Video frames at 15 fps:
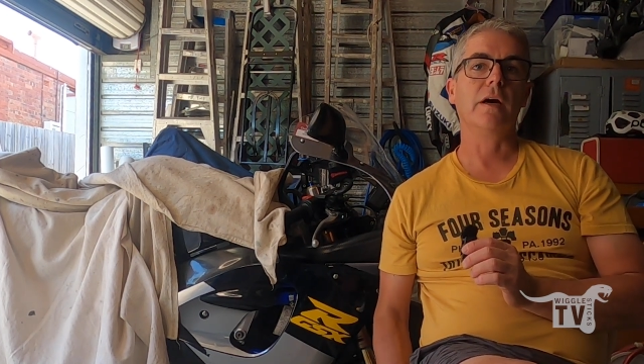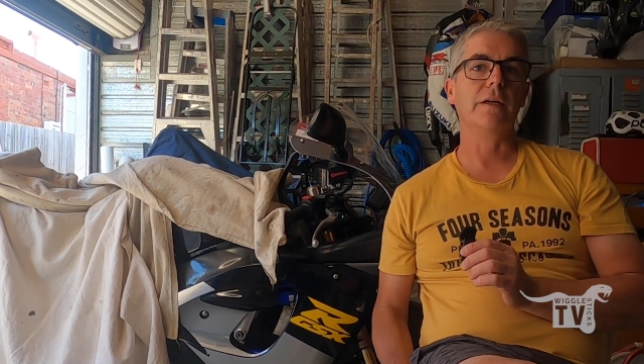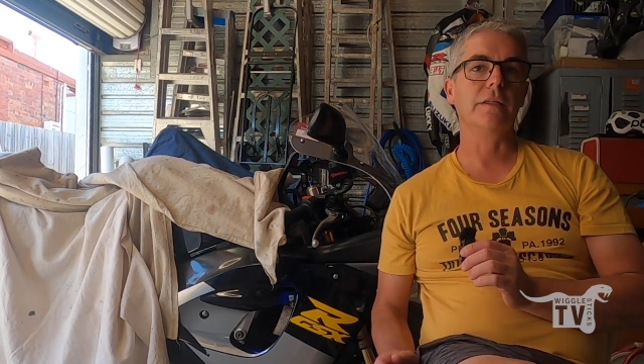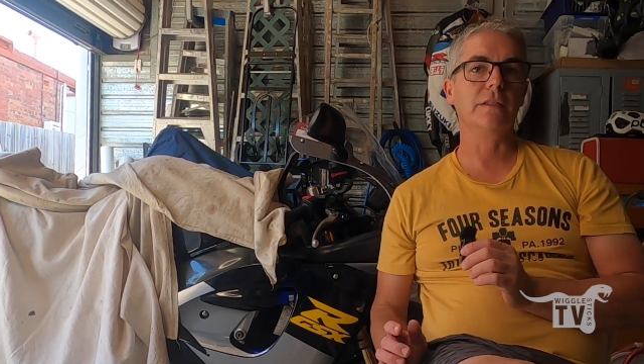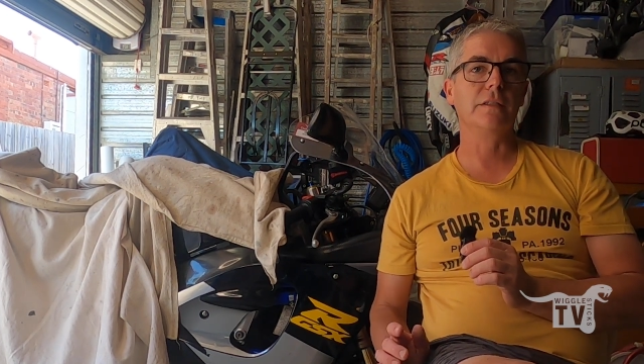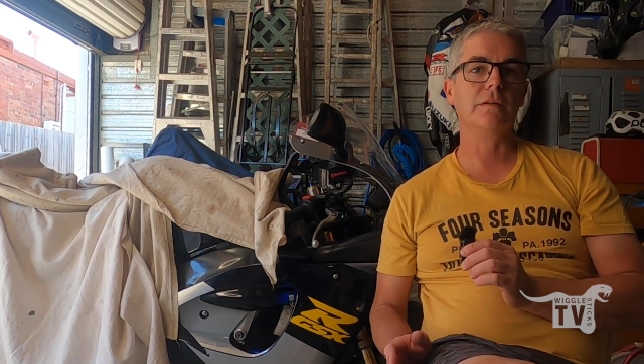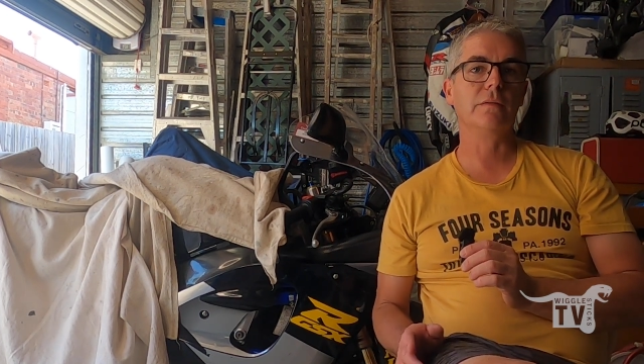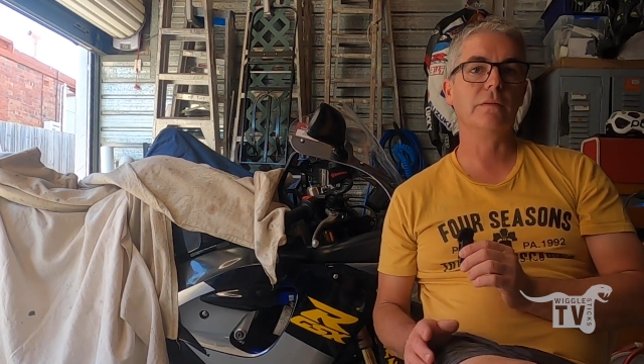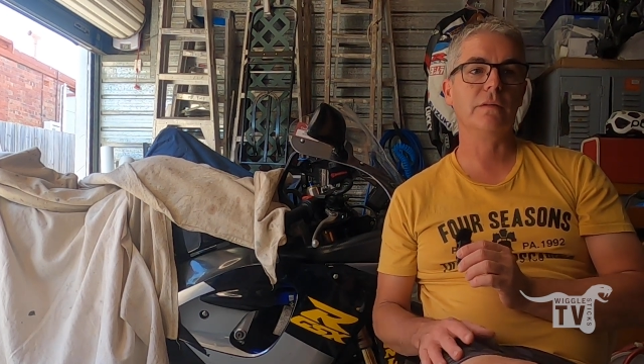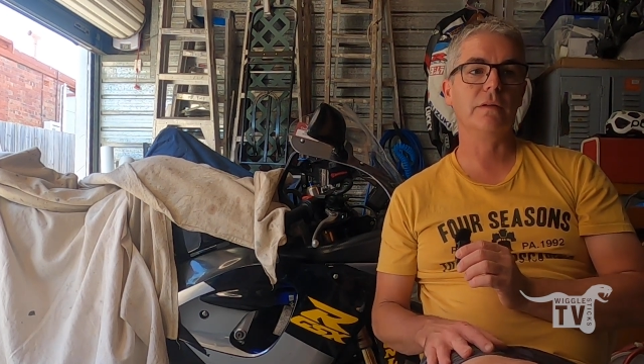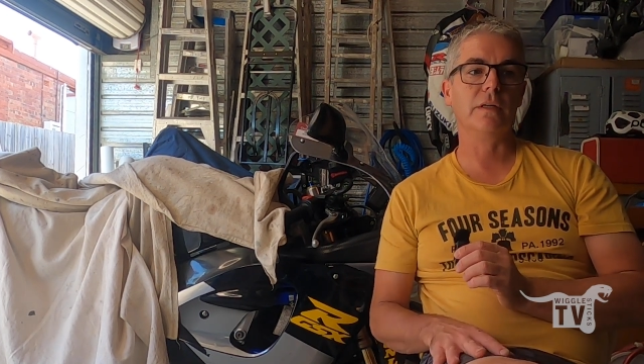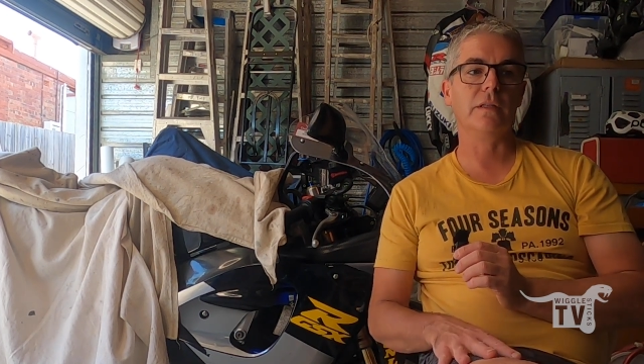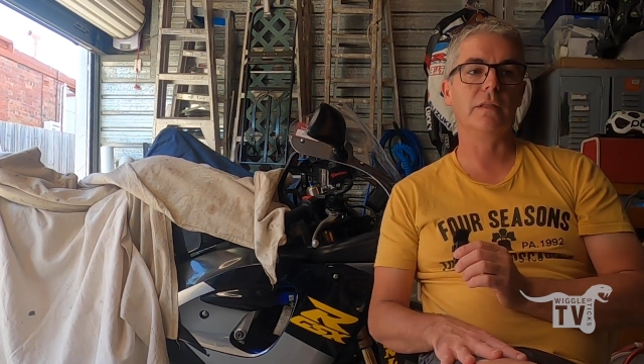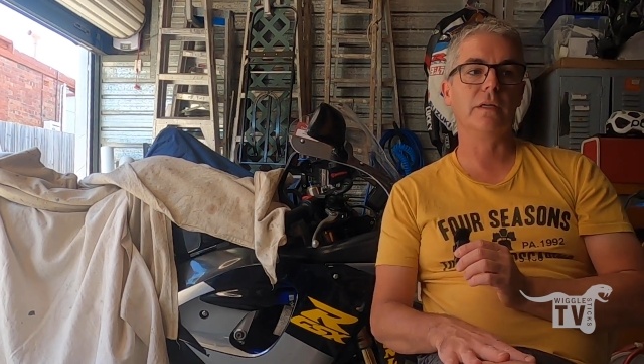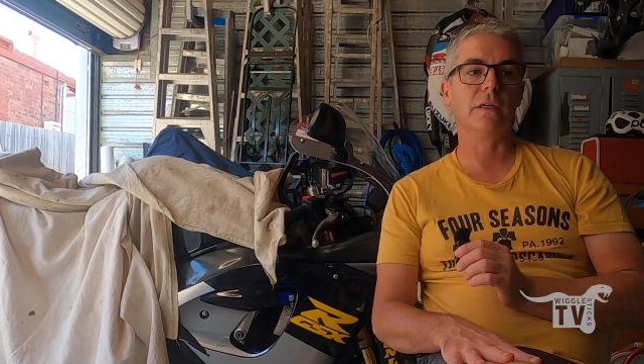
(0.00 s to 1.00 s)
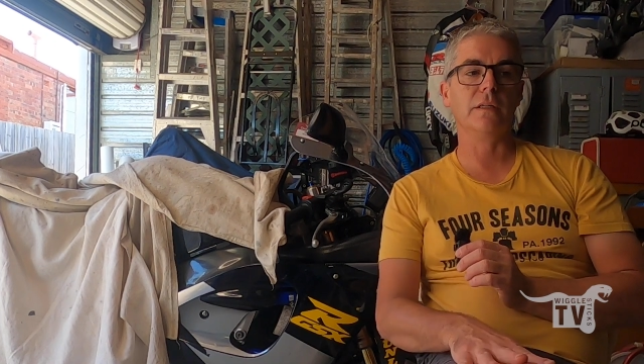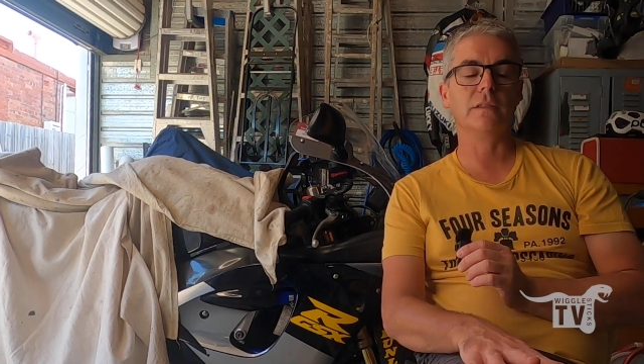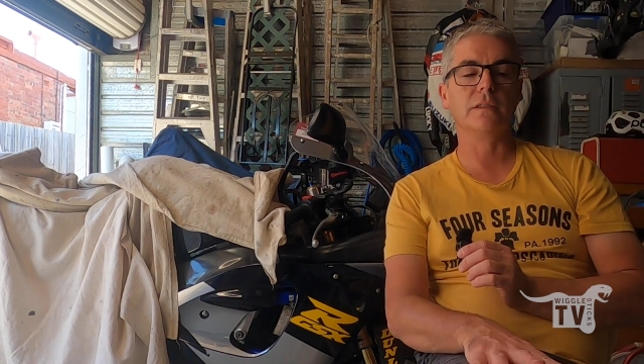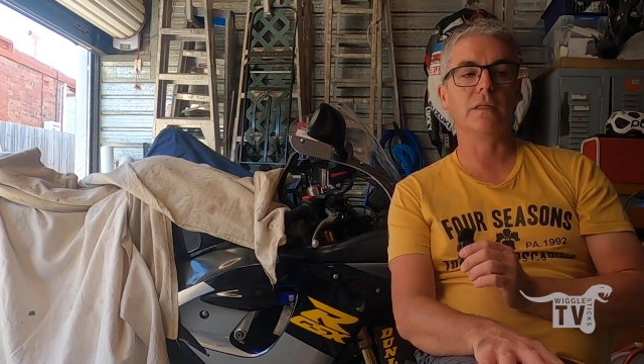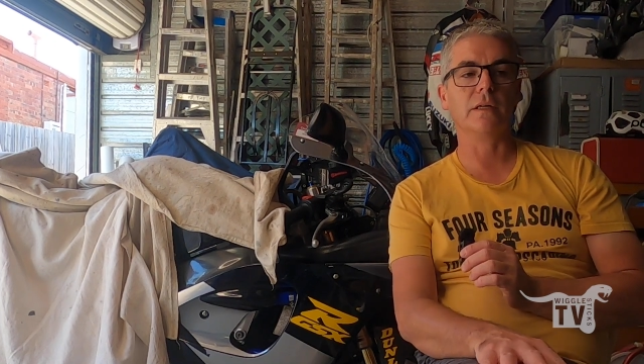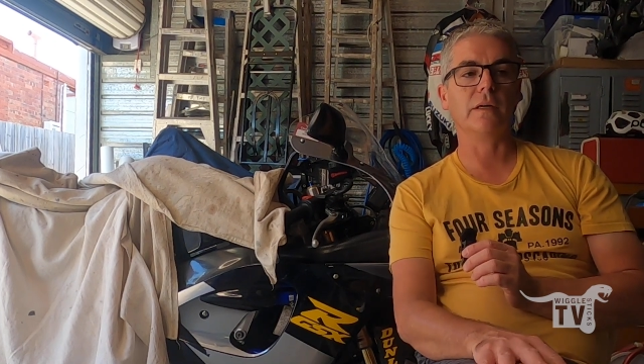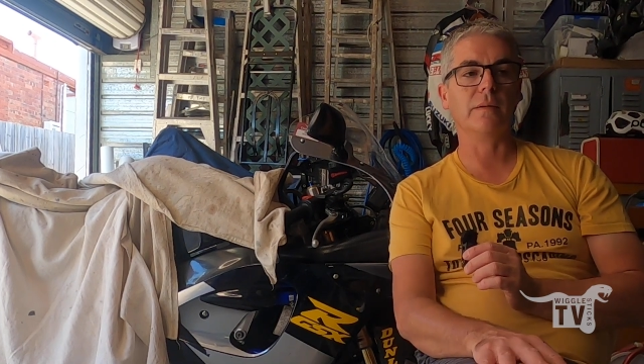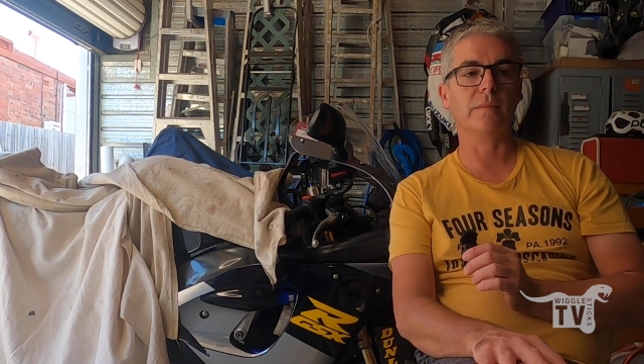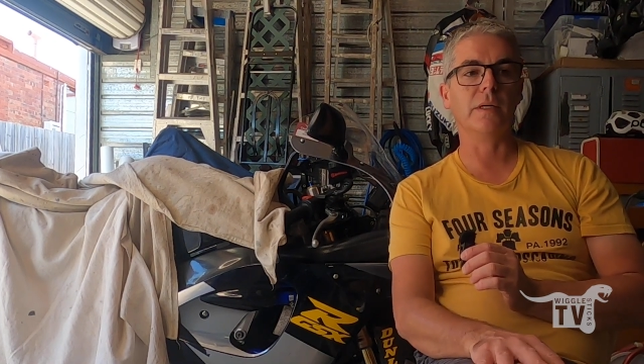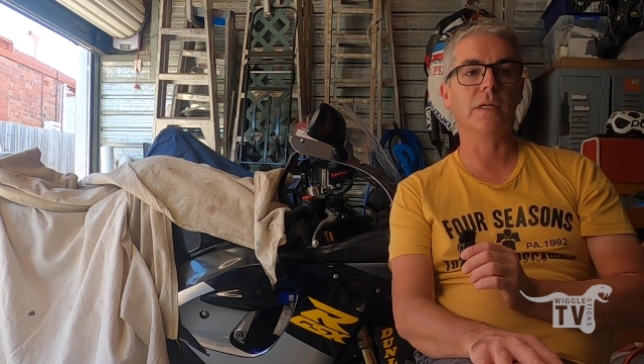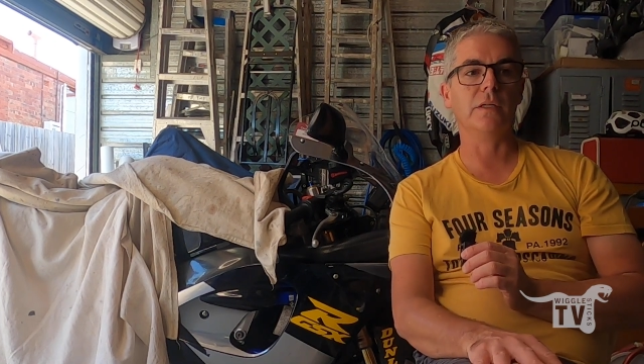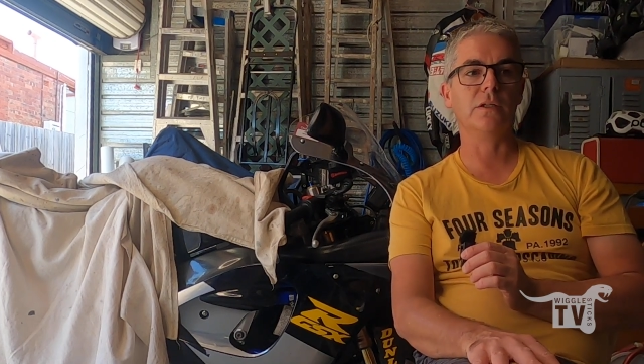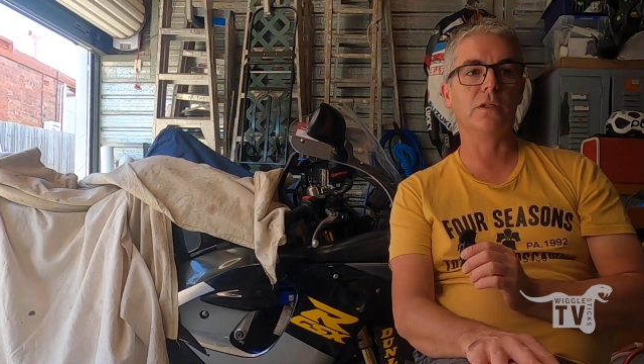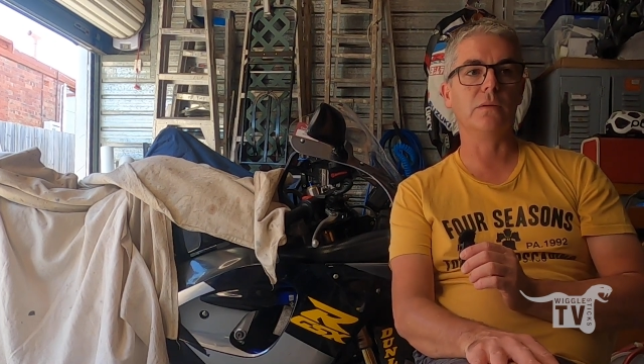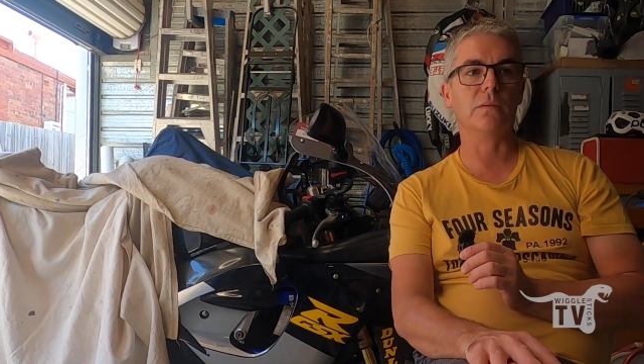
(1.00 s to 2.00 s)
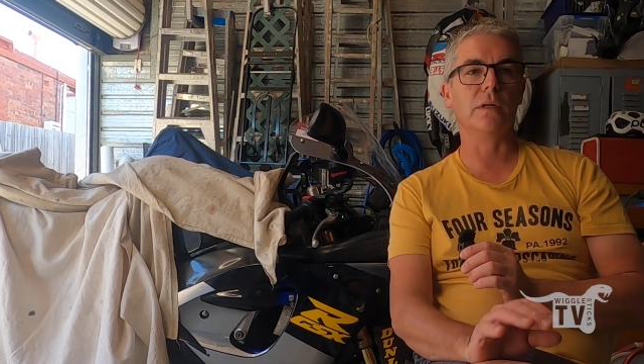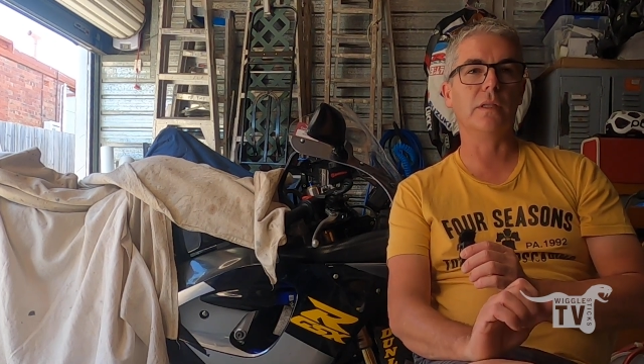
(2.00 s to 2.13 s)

I still think there's an issue